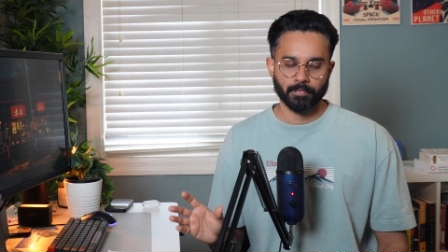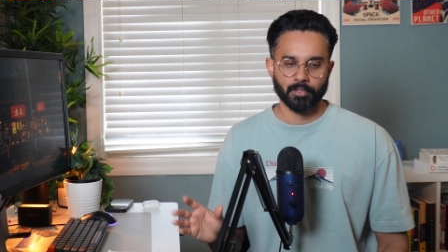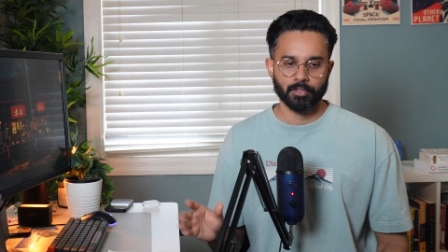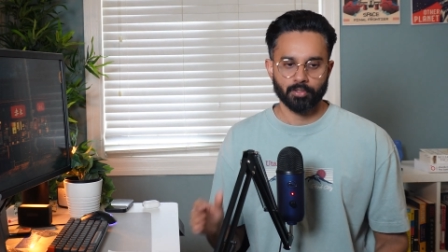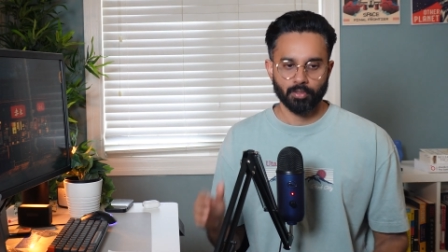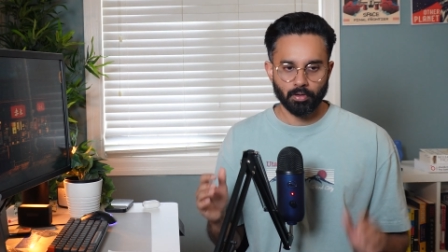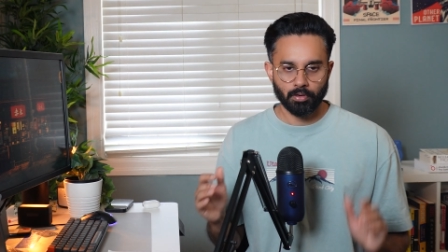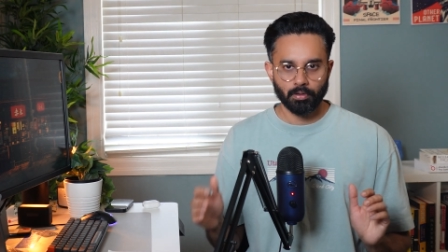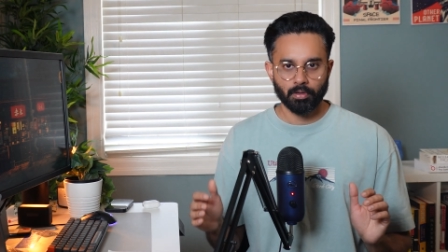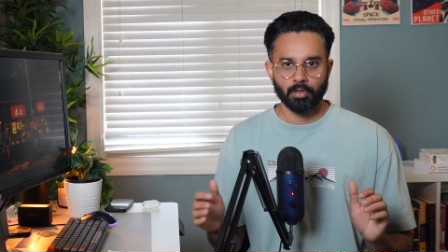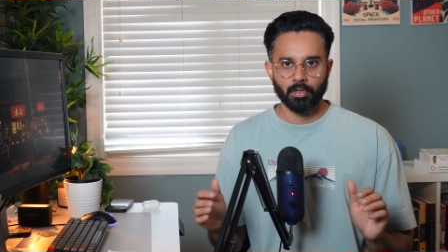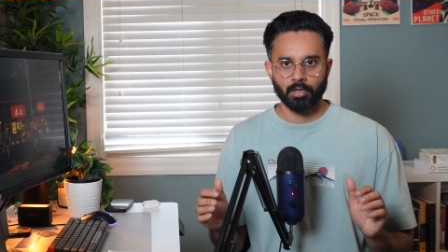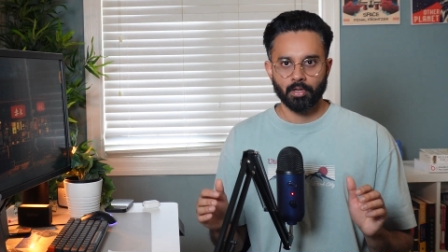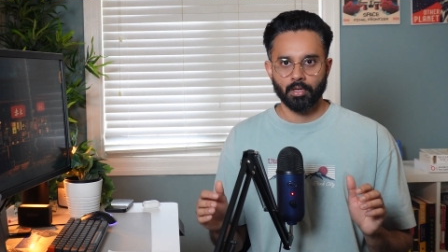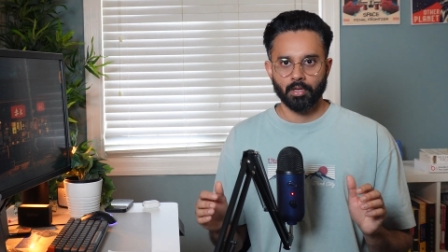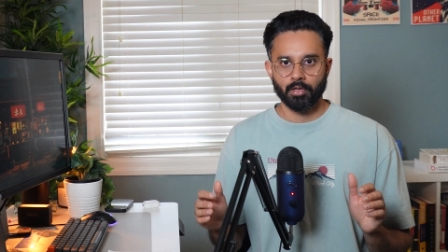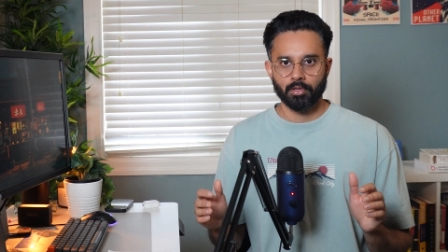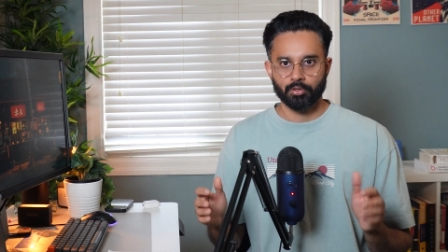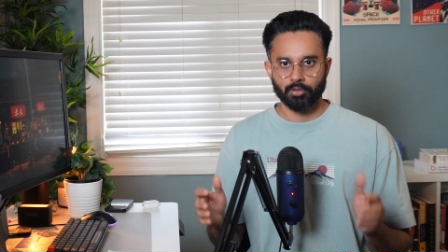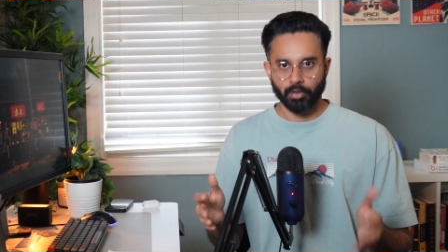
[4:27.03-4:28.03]
So,
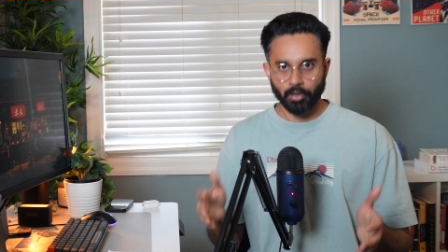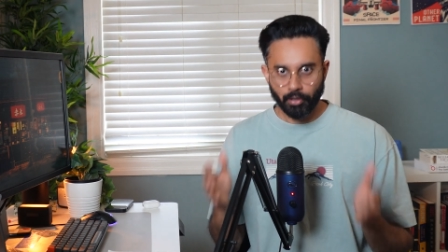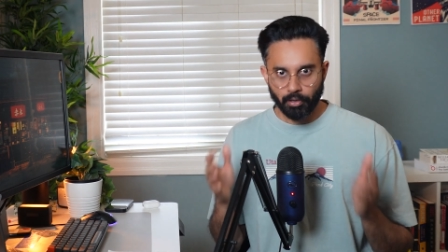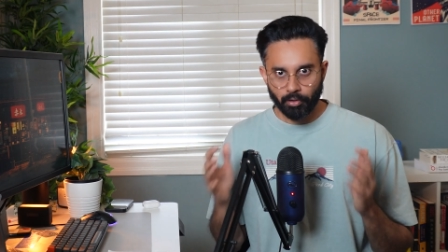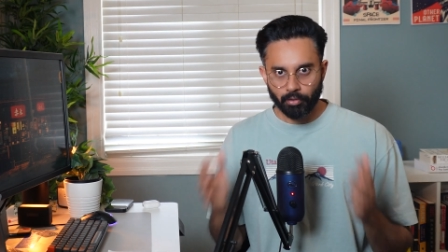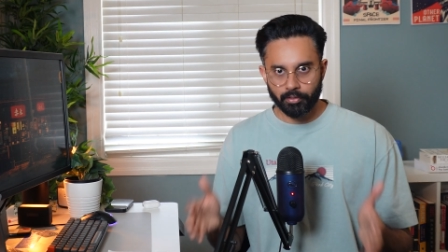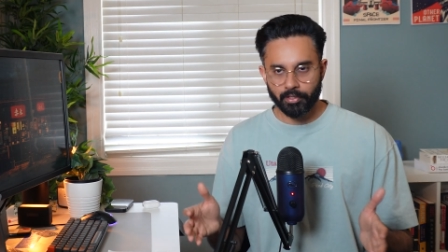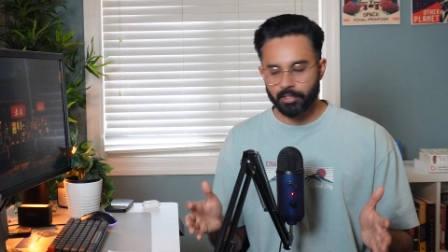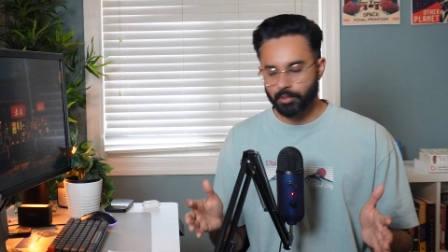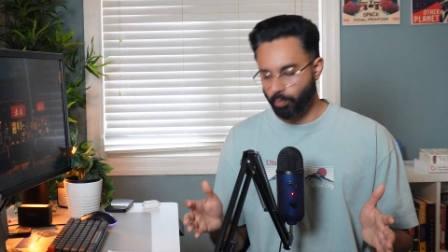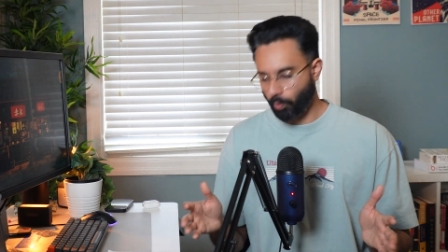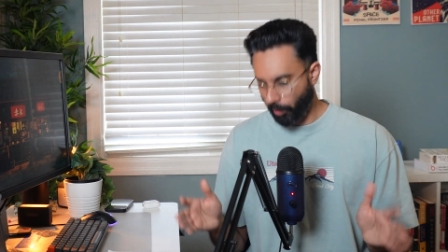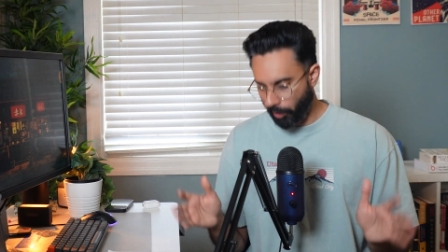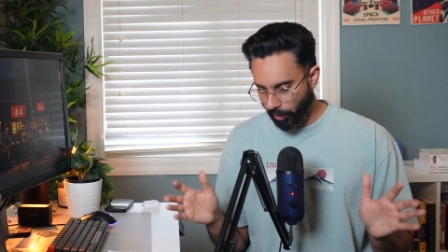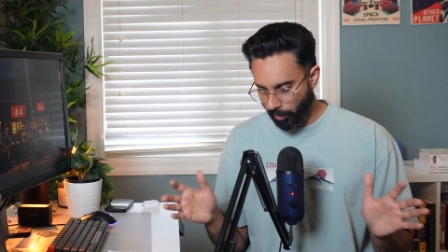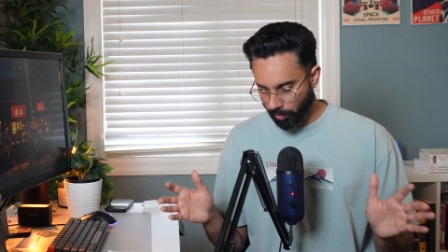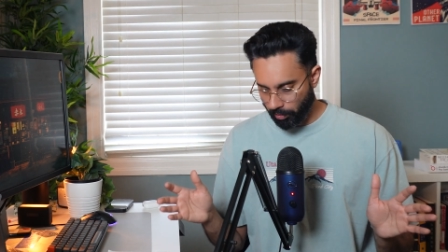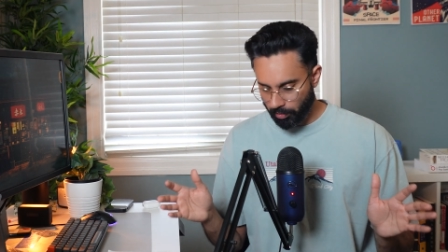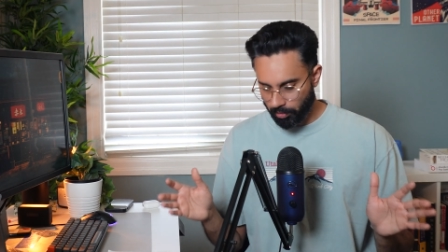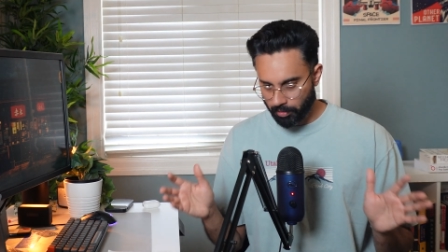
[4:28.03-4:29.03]
to conclude this
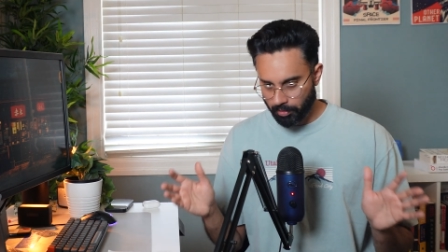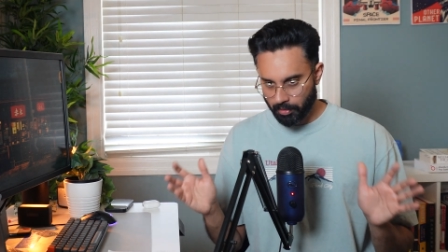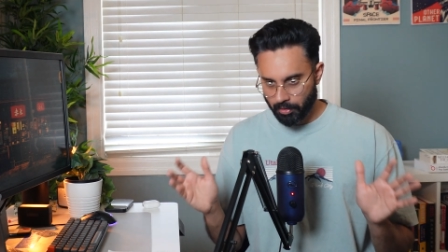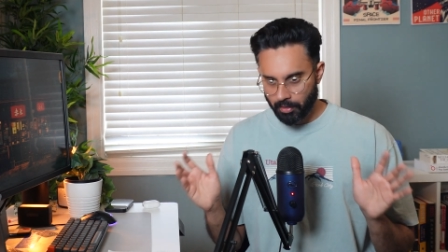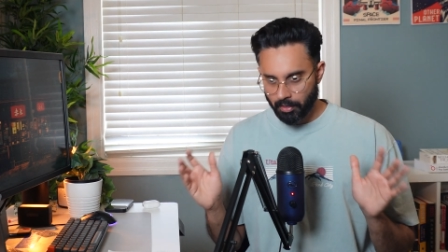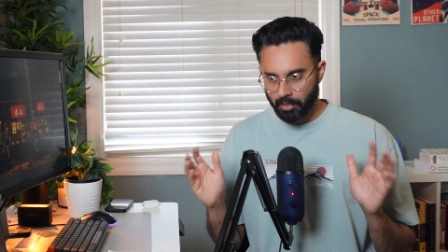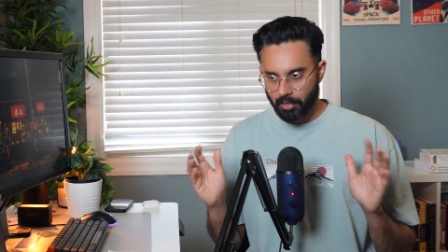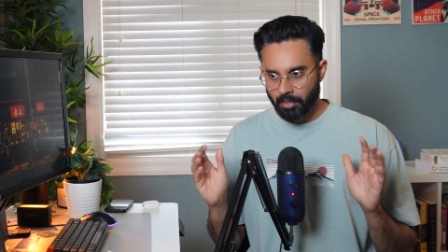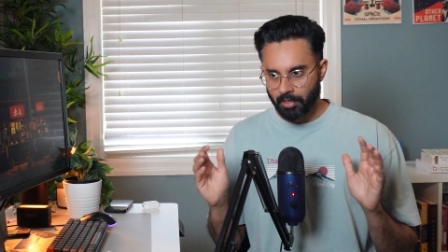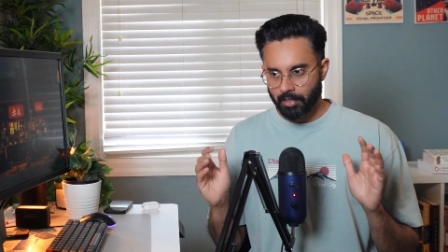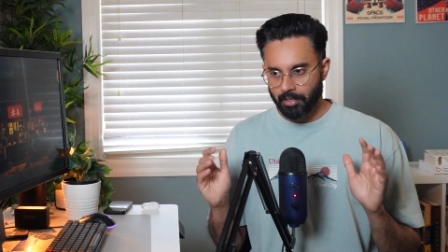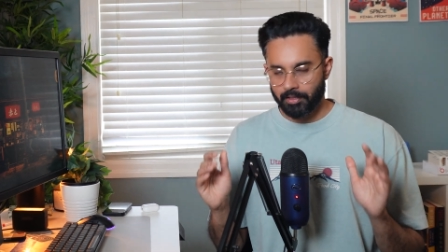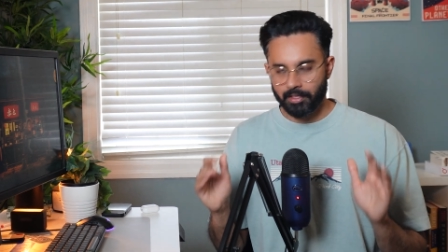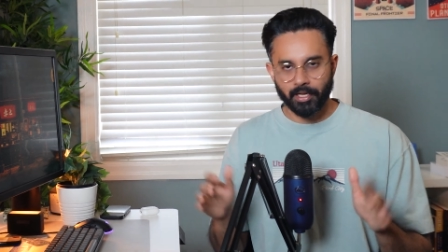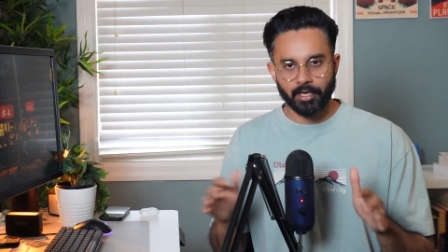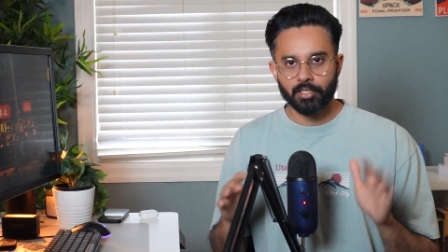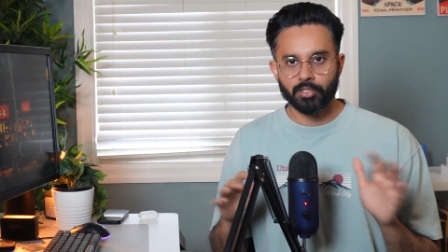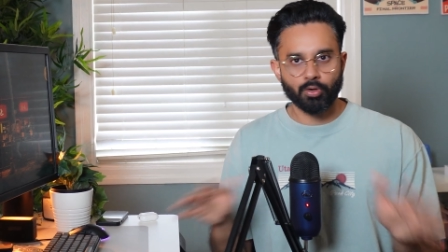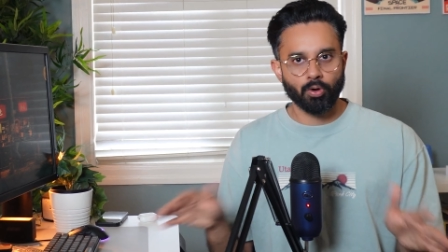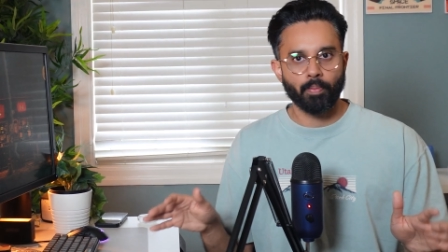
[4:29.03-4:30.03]
video,
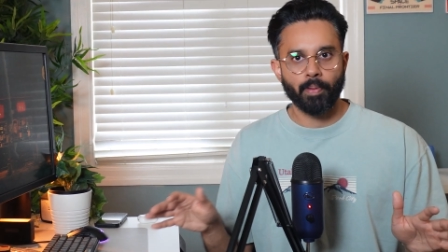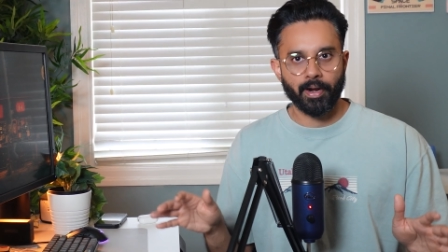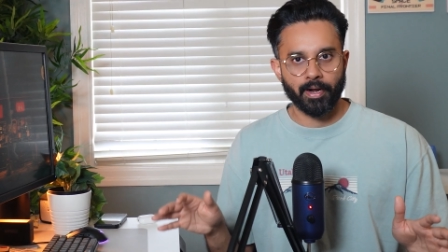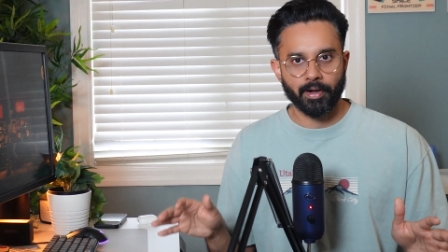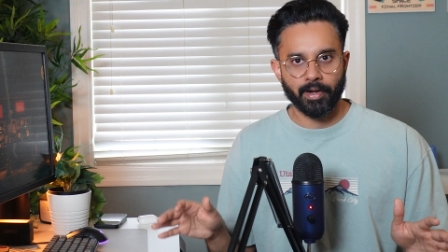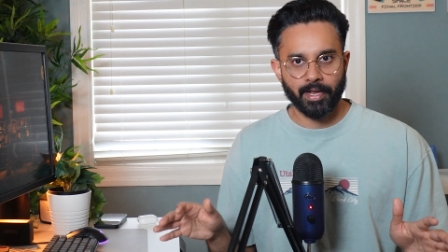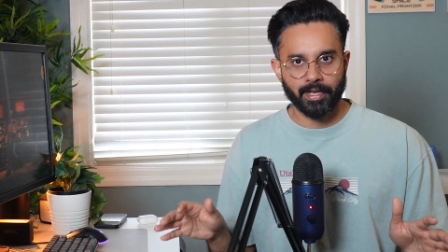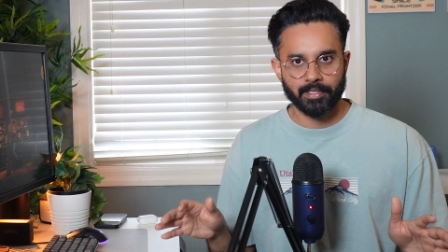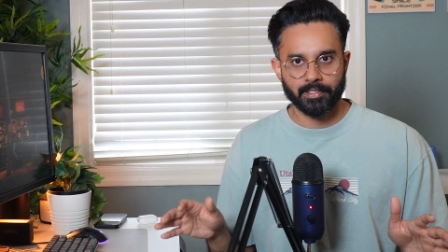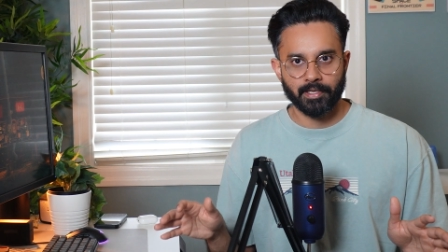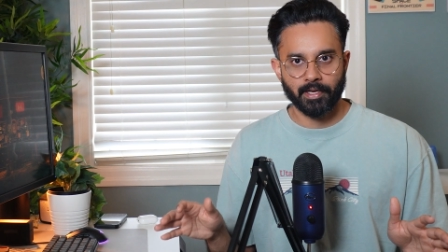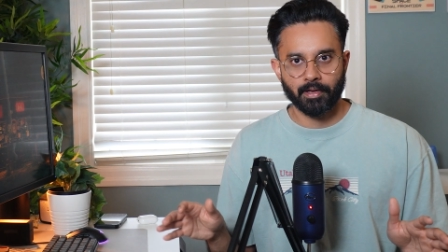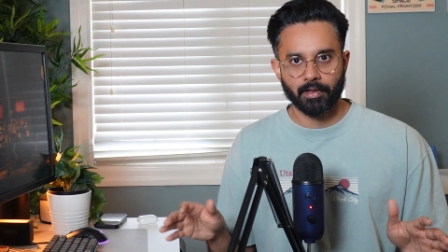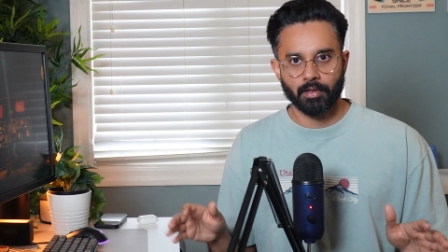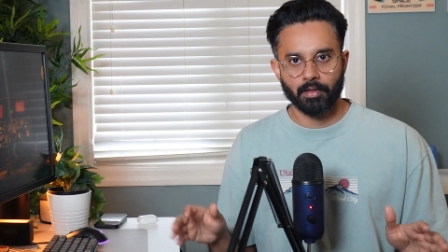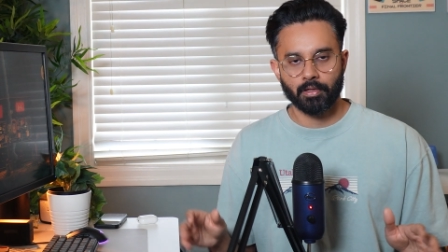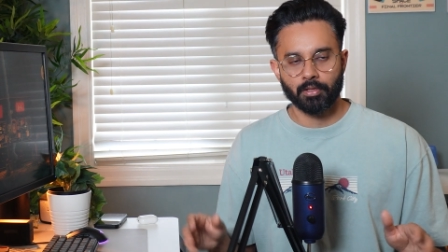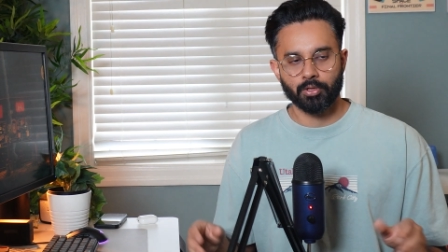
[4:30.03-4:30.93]
there is no better tech stack.